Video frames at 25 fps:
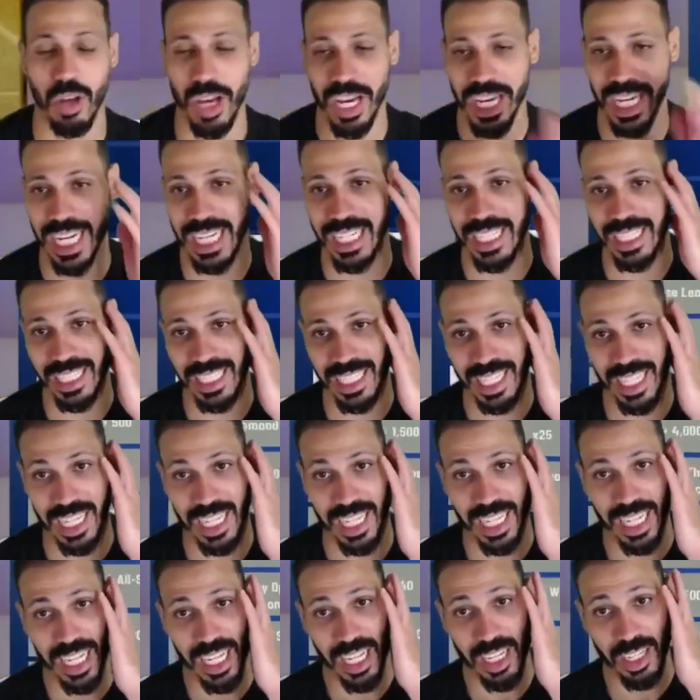I gotta
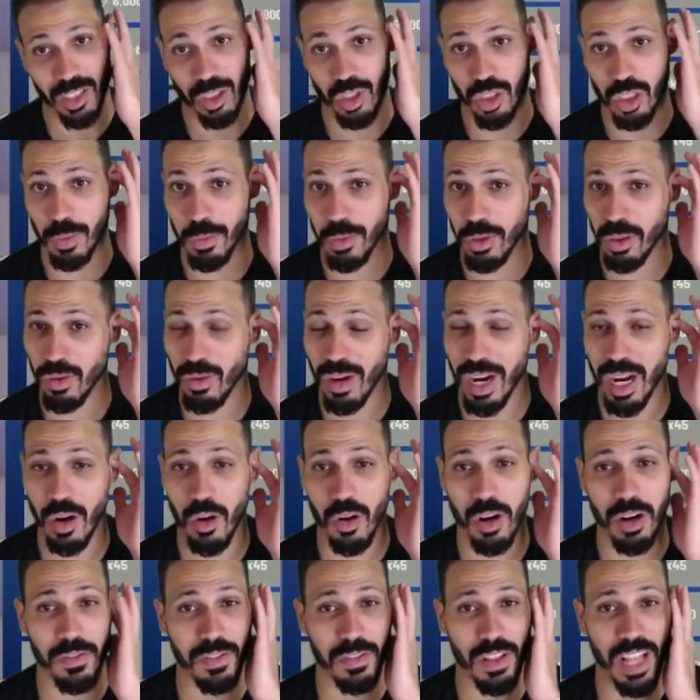say. Triple Threat
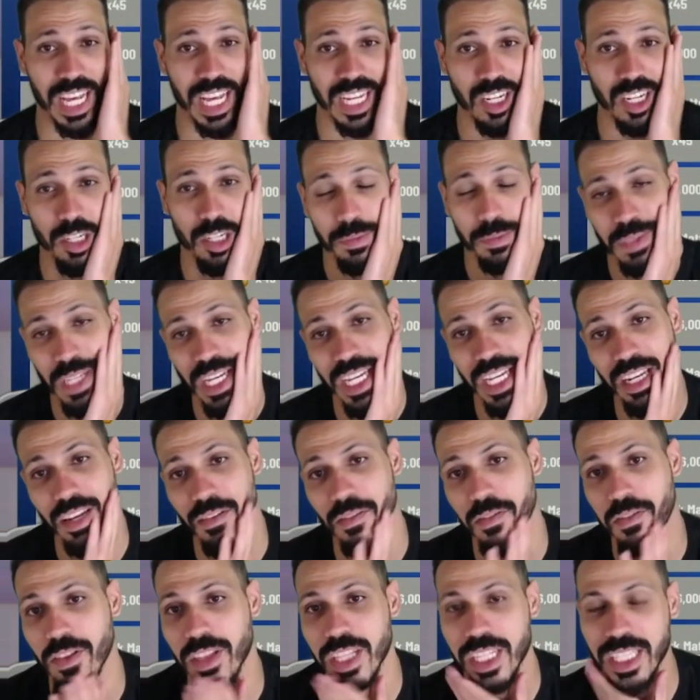Offline updated
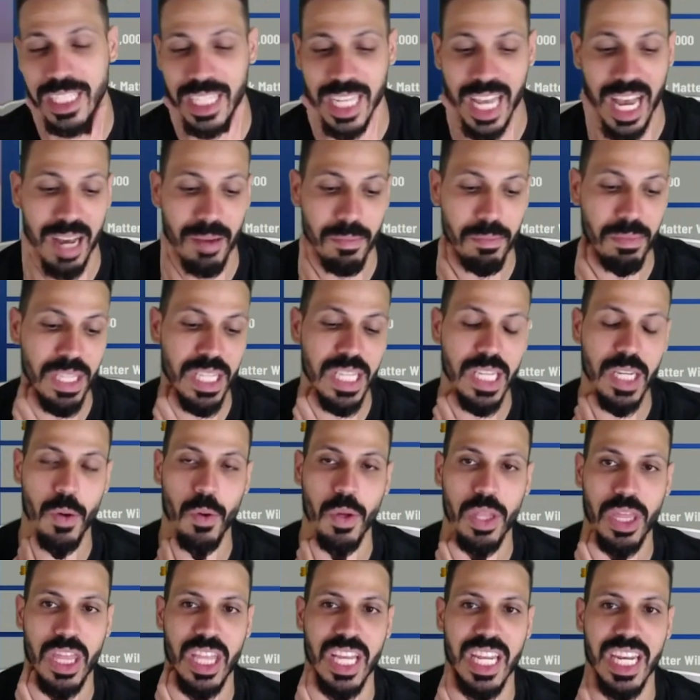for the time being
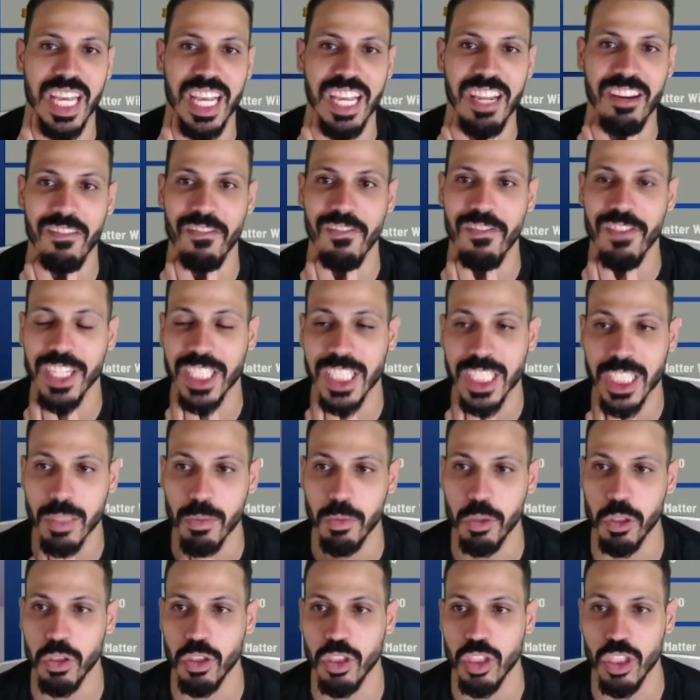with an
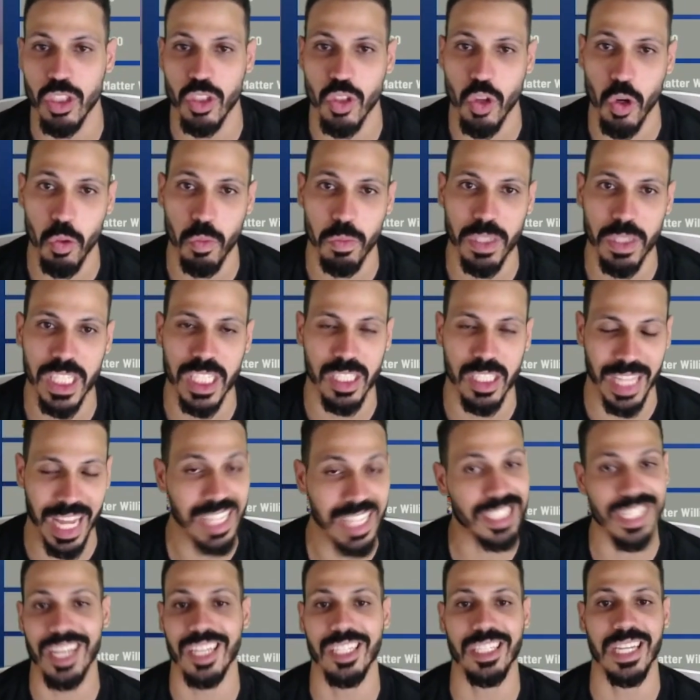invincible Ginobili.
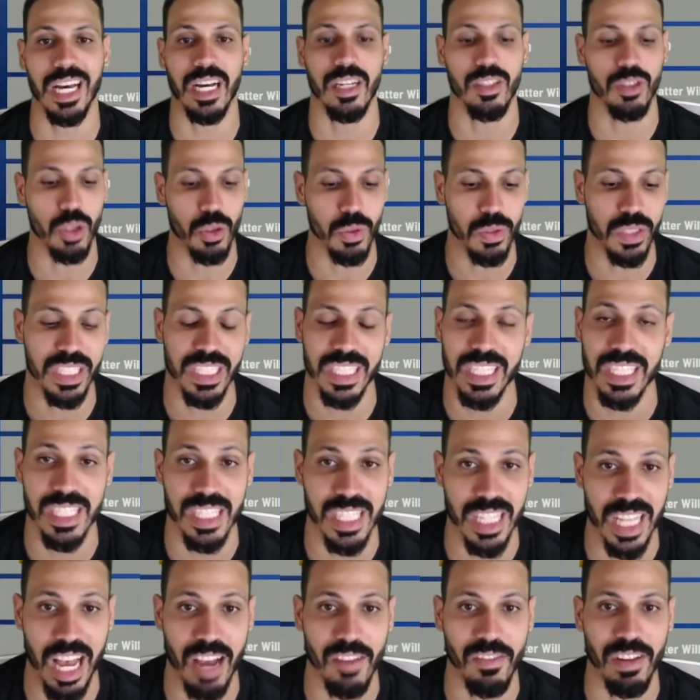That's how y'all know this is
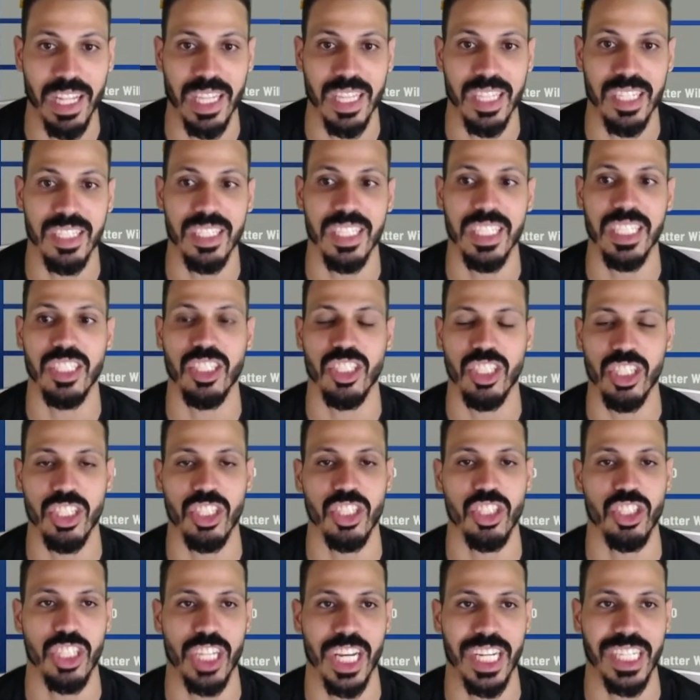live. I literally
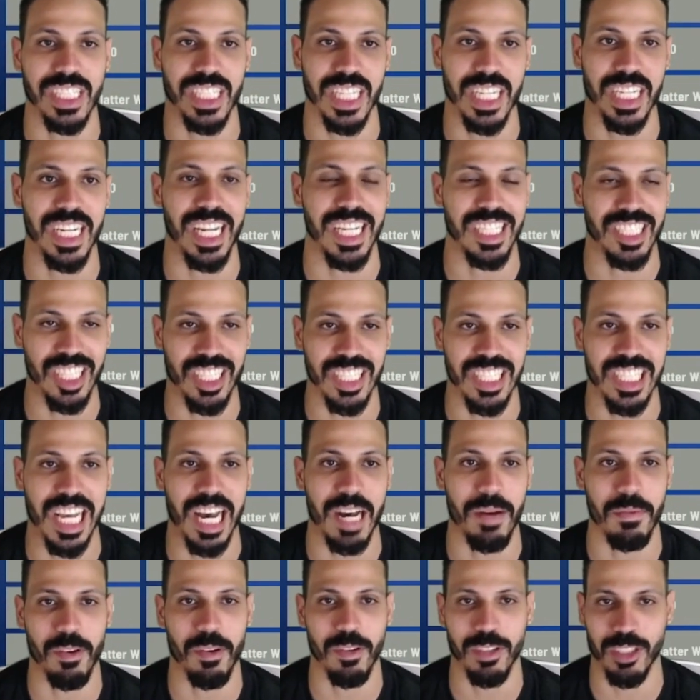just checked in. I just
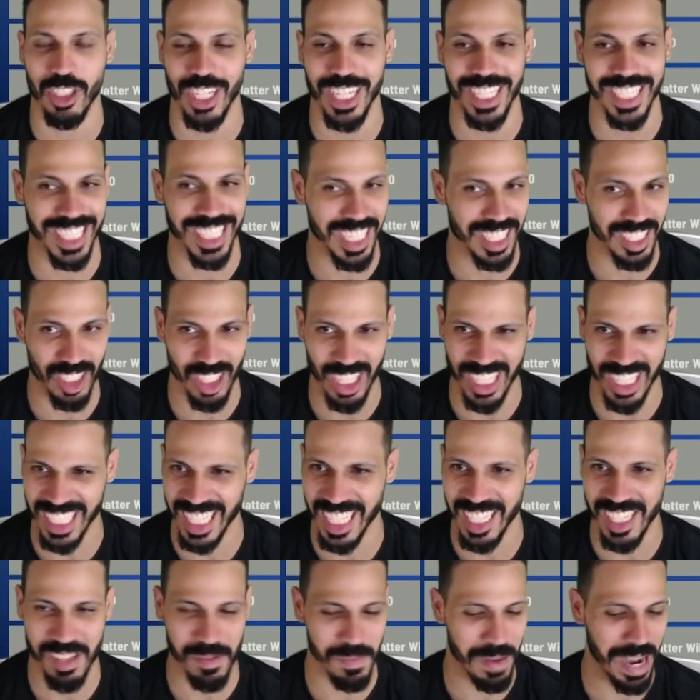got oh checked in, checked
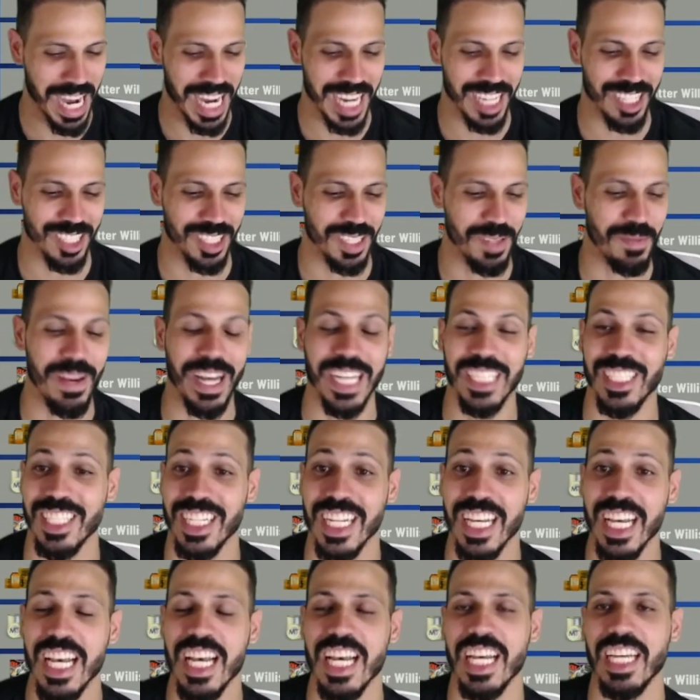into my house. Imagine.
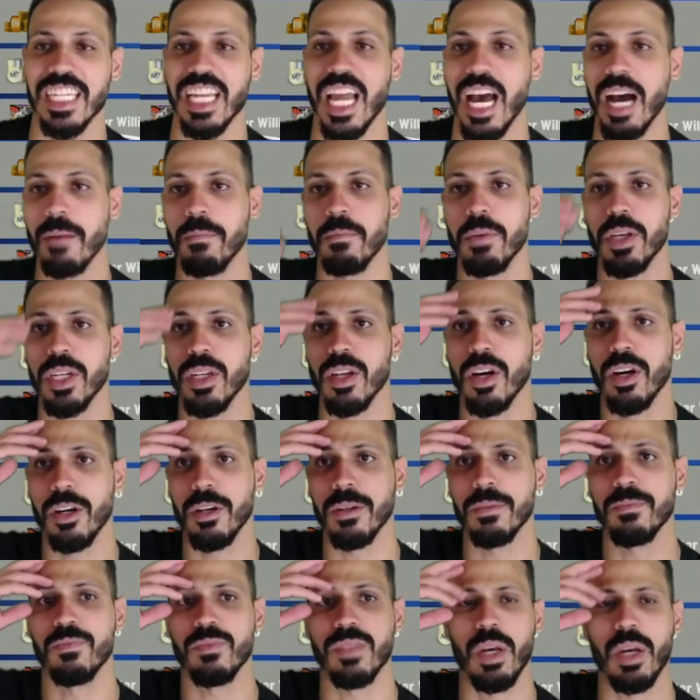Now I've been
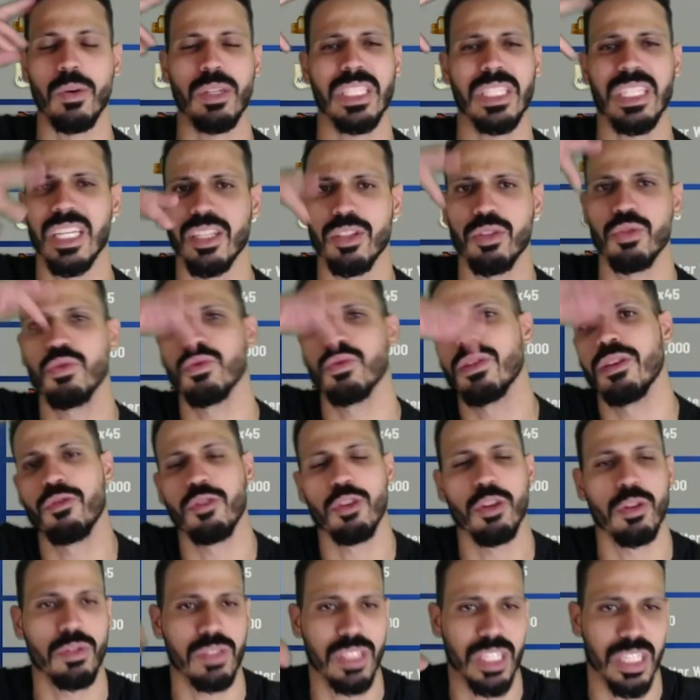um I went to like two
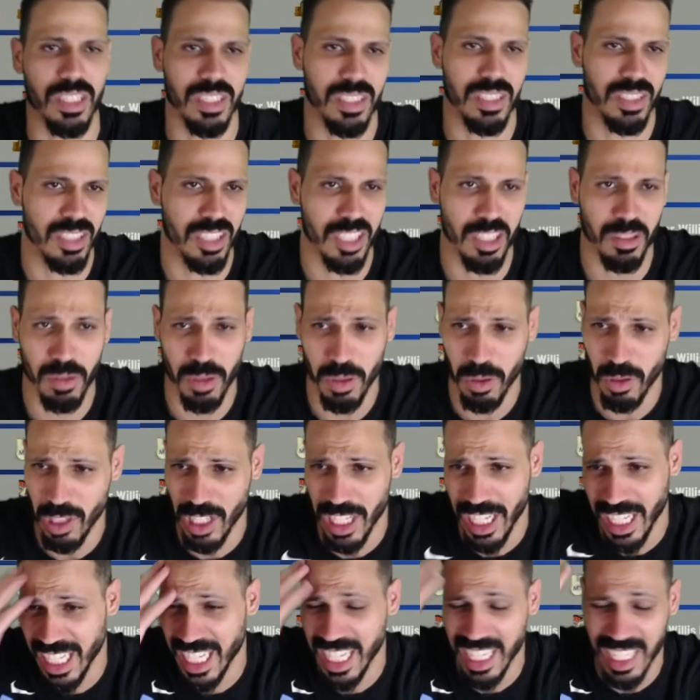different hotels and stuff, so
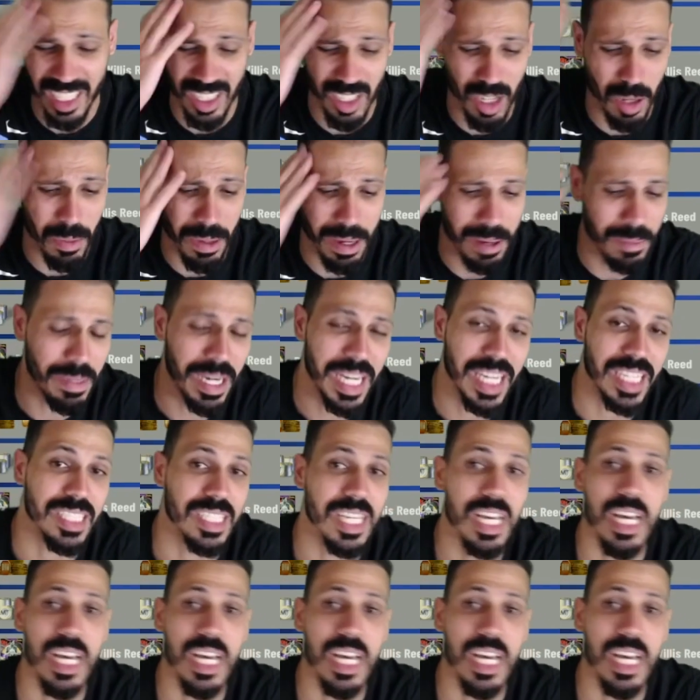check in is on my mind.